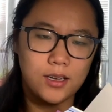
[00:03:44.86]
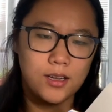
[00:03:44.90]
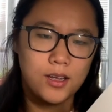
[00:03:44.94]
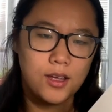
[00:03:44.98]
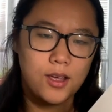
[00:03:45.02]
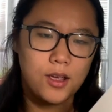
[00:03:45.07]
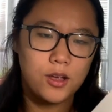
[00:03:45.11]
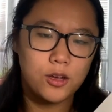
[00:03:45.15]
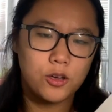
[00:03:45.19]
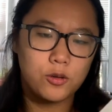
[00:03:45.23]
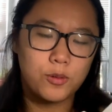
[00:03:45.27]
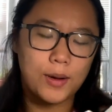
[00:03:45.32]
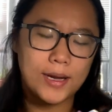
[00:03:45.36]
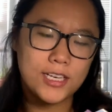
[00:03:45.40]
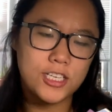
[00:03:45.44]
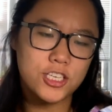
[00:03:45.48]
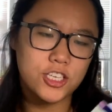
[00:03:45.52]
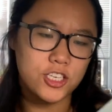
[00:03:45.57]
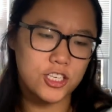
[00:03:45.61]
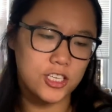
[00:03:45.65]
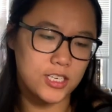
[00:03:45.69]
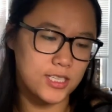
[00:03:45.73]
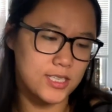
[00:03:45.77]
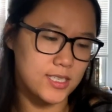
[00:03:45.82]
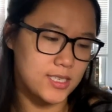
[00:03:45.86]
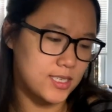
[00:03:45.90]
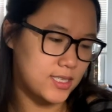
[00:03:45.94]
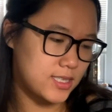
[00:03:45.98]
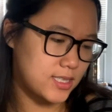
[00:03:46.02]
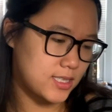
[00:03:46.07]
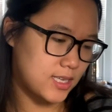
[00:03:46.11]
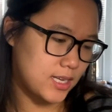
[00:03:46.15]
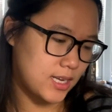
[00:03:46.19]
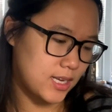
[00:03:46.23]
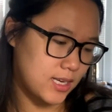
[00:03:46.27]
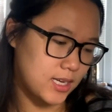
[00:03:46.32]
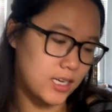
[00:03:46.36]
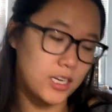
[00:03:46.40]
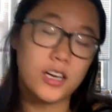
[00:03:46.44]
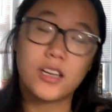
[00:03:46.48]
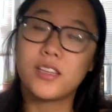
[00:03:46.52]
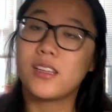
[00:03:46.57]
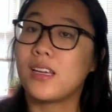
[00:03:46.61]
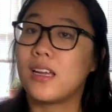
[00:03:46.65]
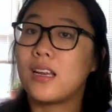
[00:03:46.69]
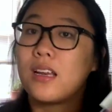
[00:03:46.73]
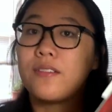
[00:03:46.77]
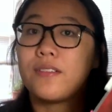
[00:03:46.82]
questions in here at
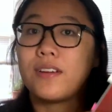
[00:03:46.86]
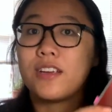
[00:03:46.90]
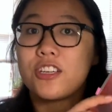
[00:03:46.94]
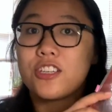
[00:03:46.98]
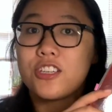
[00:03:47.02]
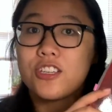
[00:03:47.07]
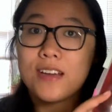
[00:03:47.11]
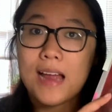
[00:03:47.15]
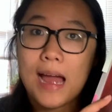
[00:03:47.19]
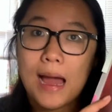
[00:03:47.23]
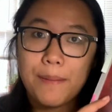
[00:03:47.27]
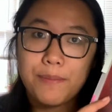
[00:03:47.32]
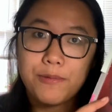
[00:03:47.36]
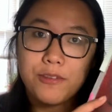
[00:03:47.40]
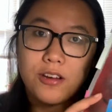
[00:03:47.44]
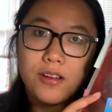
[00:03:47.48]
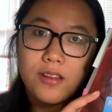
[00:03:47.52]
the end of each chapter